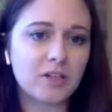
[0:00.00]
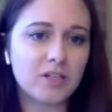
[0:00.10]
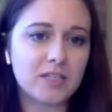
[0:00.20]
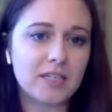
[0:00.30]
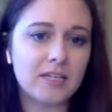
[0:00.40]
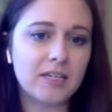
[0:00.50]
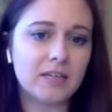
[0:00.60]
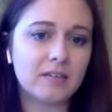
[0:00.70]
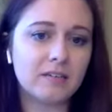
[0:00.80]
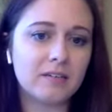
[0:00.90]

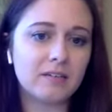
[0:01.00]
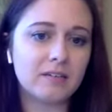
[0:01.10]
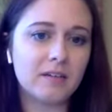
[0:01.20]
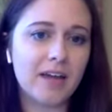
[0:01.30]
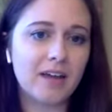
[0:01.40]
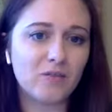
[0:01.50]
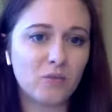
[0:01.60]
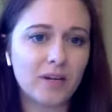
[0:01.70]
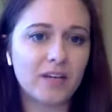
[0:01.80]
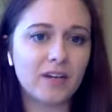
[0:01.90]
urgency, and if
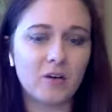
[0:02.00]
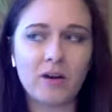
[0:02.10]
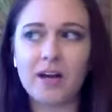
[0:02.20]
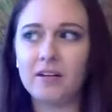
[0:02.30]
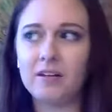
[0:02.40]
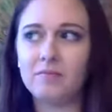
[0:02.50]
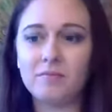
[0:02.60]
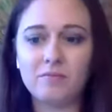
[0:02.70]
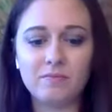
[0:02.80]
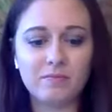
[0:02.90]
we can go ahead and
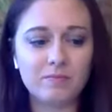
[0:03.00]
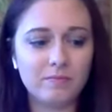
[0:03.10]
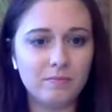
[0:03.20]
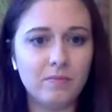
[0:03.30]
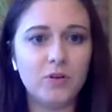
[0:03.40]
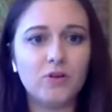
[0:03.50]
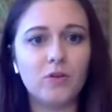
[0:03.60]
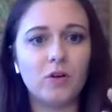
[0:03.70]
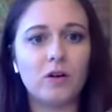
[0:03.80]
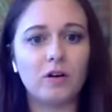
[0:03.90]

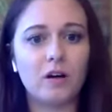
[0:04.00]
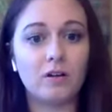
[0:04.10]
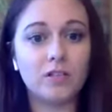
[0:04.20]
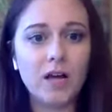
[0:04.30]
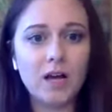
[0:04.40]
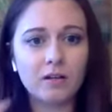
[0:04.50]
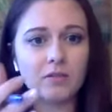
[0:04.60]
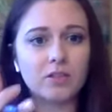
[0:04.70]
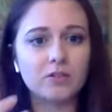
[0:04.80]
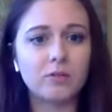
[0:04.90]
maneuver
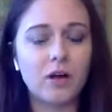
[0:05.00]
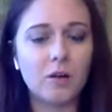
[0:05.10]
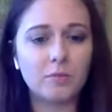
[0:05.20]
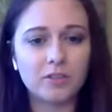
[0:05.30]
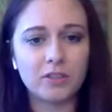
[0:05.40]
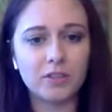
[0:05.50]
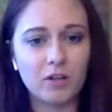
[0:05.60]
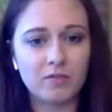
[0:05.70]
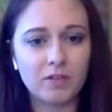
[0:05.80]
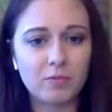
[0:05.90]
ourselves to accomplish and
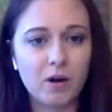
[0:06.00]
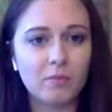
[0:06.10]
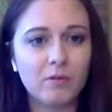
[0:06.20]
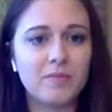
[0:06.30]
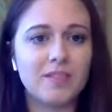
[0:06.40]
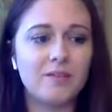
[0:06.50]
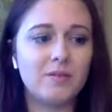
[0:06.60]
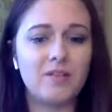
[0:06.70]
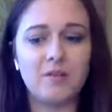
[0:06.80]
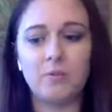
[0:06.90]
solve these problems, and
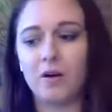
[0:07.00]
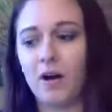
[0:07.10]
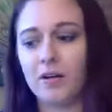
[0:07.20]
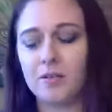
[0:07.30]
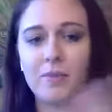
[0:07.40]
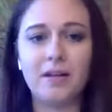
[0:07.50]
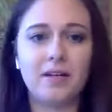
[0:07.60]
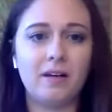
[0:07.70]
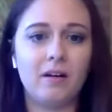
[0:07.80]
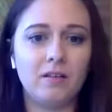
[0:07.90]
then we're not
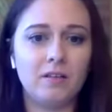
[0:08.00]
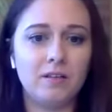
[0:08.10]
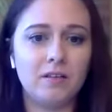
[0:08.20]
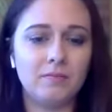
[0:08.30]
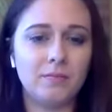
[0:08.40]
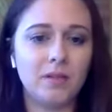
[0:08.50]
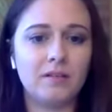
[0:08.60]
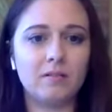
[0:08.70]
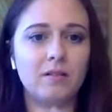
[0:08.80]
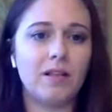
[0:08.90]
depending on the
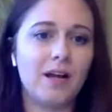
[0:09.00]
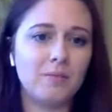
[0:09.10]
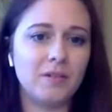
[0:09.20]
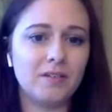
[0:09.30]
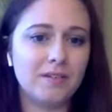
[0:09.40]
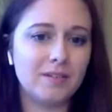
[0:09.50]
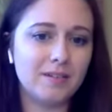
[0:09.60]
political climate.